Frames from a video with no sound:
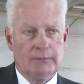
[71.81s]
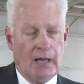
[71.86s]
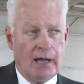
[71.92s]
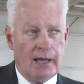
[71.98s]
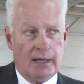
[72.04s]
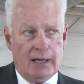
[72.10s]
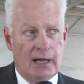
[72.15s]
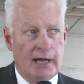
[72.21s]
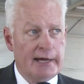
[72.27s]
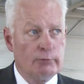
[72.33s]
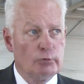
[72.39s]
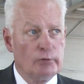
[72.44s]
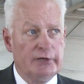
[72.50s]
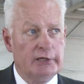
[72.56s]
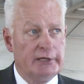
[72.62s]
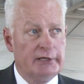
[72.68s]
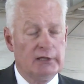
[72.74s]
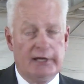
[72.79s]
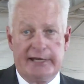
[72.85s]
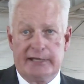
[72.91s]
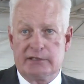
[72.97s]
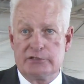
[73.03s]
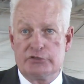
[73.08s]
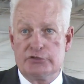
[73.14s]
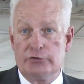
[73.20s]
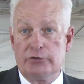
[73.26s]
I, I really
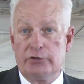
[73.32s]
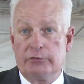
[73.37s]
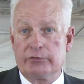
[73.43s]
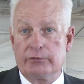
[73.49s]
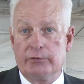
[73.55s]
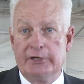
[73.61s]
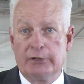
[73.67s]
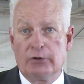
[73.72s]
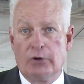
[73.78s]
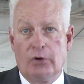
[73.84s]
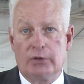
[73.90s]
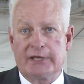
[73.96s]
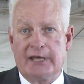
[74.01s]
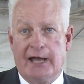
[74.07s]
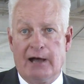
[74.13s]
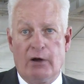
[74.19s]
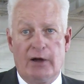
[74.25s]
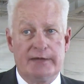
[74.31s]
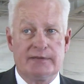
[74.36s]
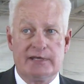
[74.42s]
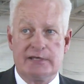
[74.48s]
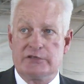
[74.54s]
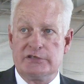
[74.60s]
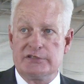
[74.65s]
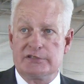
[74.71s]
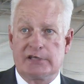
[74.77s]
like the junior three-year-old cow. I
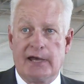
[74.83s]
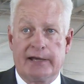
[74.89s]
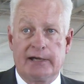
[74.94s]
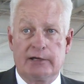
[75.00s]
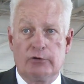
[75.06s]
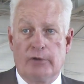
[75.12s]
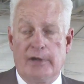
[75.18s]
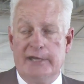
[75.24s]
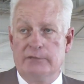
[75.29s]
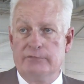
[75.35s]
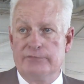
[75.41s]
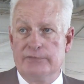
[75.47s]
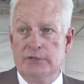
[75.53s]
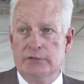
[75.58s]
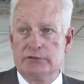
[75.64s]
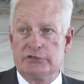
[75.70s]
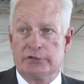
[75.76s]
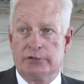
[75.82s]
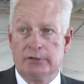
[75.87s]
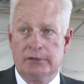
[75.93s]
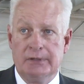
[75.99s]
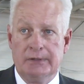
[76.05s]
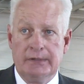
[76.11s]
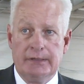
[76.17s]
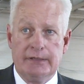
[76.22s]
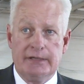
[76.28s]
think she's got a great future.
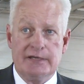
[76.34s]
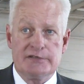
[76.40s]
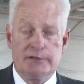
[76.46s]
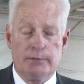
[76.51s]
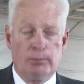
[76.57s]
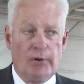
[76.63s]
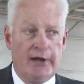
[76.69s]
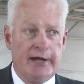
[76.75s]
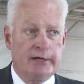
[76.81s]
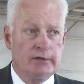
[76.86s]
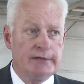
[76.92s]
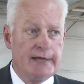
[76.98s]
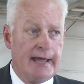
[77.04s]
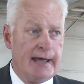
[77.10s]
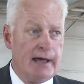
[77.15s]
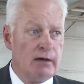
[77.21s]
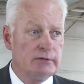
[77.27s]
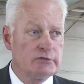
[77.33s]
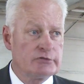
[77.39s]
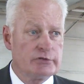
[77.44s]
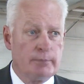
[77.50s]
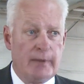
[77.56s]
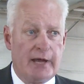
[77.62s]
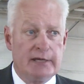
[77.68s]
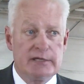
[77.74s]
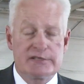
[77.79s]
As you break her down,
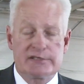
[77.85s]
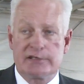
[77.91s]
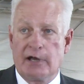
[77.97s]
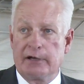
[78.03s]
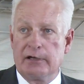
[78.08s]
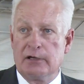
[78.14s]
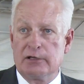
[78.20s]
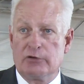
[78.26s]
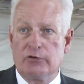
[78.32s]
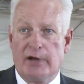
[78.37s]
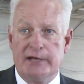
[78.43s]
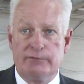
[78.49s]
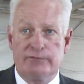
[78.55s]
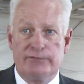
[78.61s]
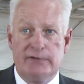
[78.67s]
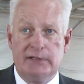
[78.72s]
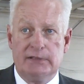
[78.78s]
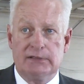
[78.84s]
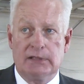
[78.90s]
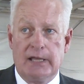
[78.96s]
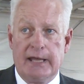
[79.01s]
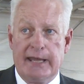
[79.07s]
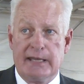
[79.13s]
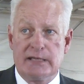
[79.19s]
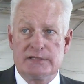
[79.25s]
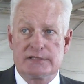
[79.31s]
tremendous udder, great feet and
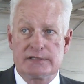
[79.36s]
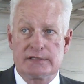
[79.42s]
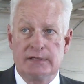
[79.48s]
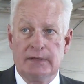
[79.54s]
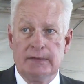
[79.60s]
legs,